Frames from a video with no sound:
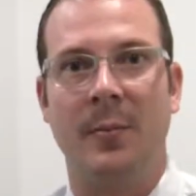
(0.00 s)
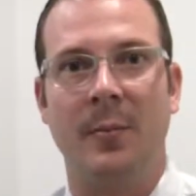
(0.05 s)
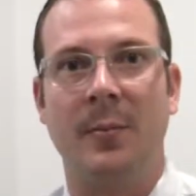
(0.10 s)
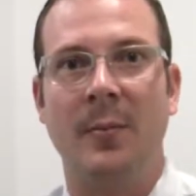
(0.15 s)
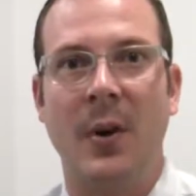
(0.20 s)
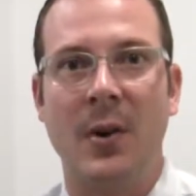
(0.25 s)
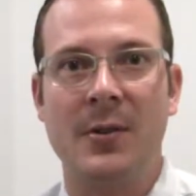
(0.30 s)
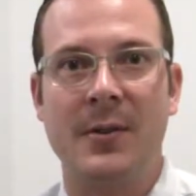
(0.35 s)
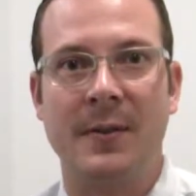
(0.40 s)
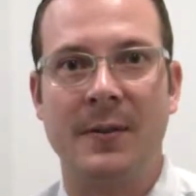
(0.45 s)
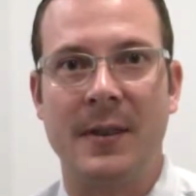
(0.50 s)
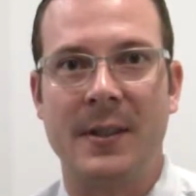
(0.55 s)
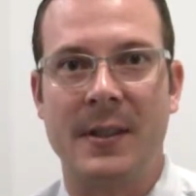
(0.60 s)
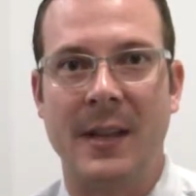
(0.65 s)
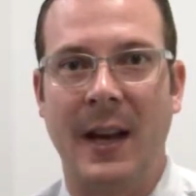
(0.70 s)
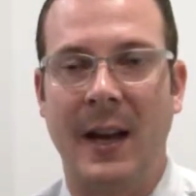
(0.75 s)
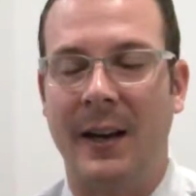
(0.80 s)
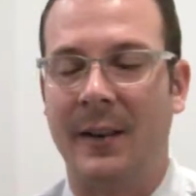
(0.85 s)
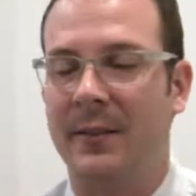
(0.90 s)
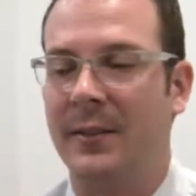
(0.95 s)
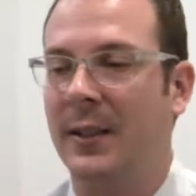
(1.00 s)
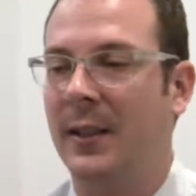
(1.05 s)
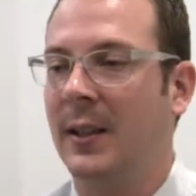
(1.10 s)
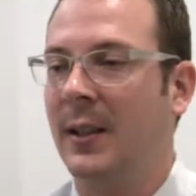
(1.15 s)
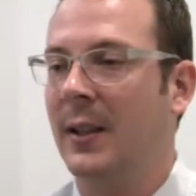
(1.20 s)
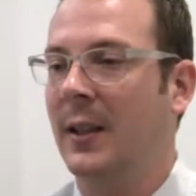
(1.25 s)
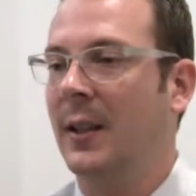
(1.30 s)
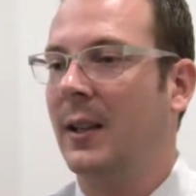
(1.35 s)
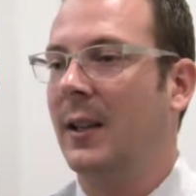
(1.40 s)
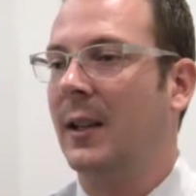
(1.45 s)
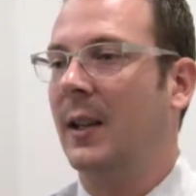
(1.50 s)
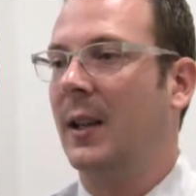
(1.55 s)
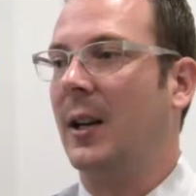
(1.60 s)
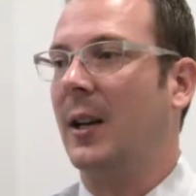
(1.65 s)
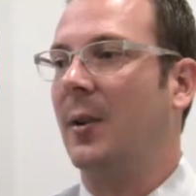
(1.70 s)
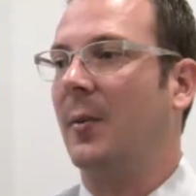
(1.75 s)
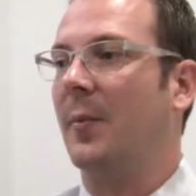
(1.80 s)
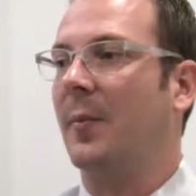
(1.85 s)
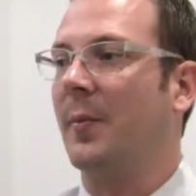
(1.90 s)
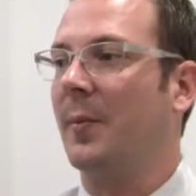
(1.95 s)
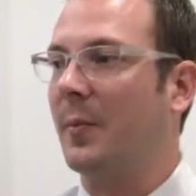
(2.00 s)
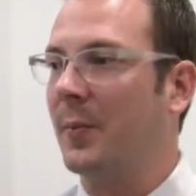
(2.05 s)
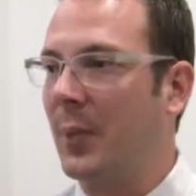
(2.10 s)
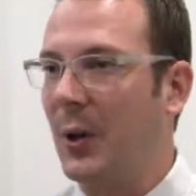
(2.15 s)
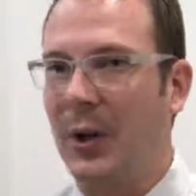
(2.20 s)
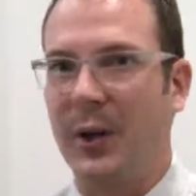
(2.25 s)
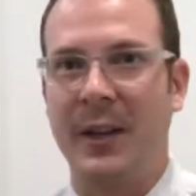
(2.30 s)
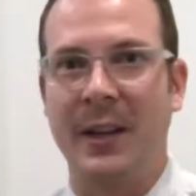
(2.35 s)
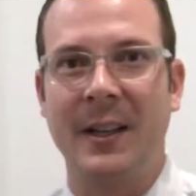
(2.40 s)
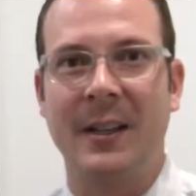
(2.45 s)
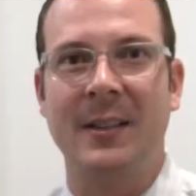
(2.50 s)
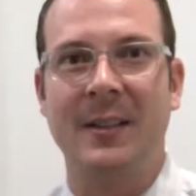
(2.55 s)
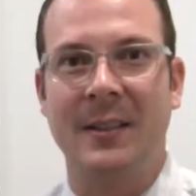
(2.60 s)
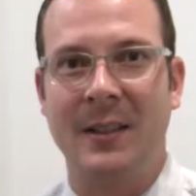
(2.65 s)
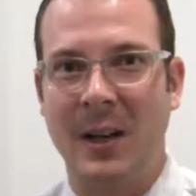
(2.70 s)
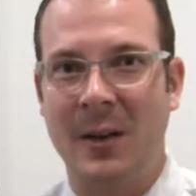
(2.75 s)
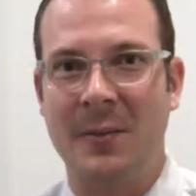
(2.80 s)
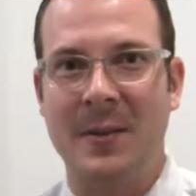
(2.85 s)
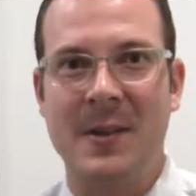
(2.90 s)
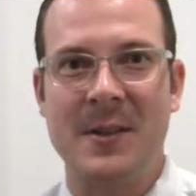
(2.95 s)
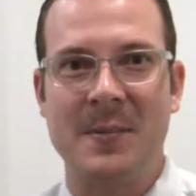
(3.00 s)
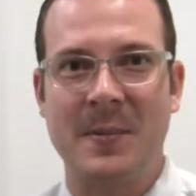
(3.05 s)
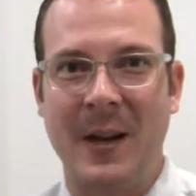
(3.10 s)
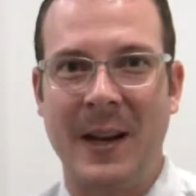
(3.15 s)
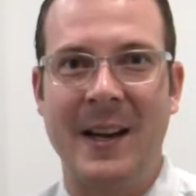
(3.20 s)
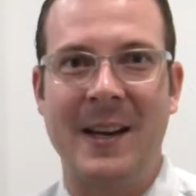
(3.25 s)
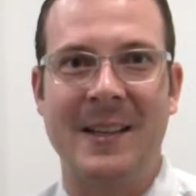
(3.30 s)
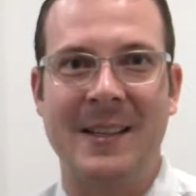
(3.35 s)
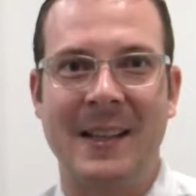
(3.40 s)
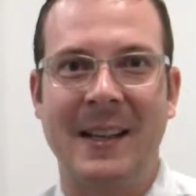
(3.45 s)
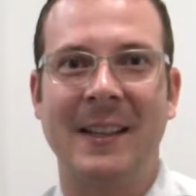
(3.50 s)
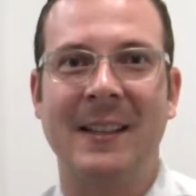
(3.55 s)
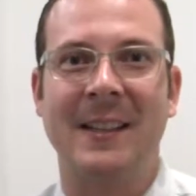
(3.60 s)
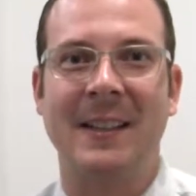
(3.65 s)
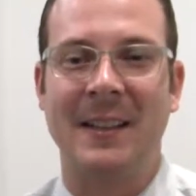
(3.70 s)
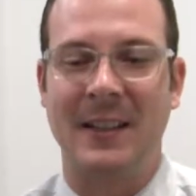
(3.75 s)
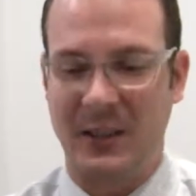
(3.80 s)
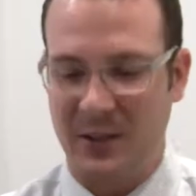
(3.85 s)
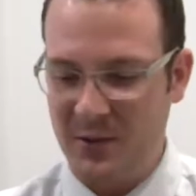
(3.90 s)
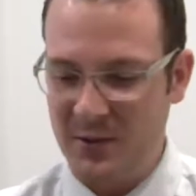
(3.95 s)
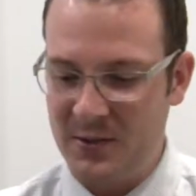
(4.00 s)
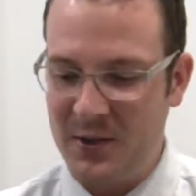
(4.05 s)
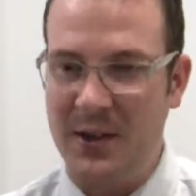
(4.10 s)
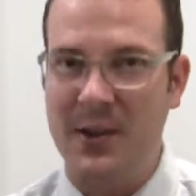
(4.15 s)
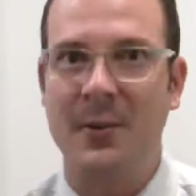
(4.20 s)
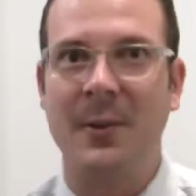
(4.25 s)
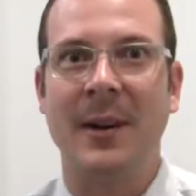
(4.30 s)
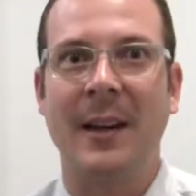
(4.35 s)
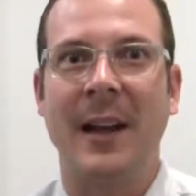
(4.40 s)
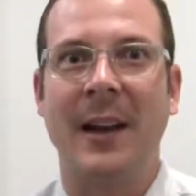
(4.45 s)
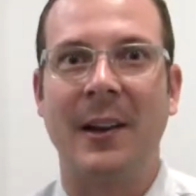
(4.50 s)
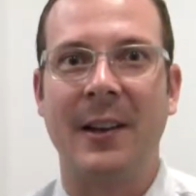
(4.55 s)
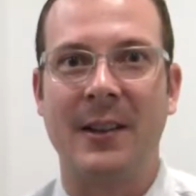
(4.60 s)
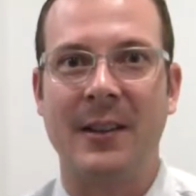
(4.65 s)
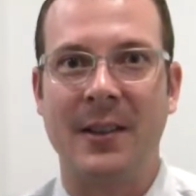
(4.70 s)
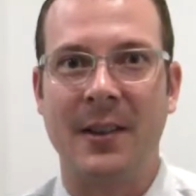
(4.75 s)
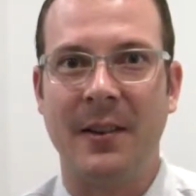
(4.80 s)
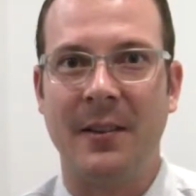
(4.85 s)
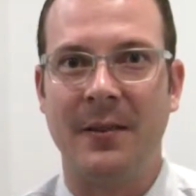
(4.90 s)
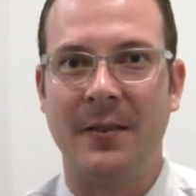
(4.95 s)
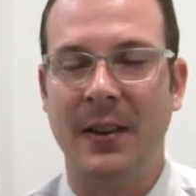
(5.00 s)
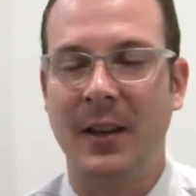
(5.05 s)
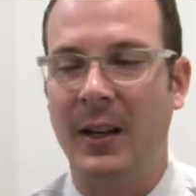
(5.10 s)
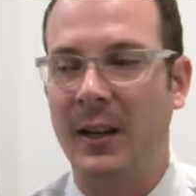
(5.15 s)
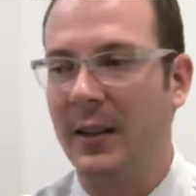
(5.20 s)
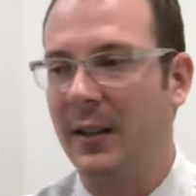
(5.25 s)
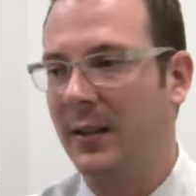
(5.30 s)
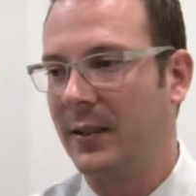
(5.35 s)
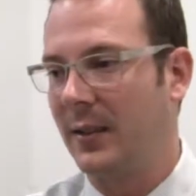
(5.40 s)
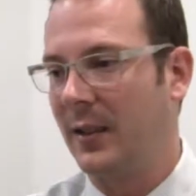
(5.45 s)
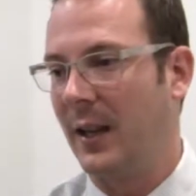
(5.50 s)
Most of us have. Burning, numbness, pain, tingling that goes all the way down into the foot.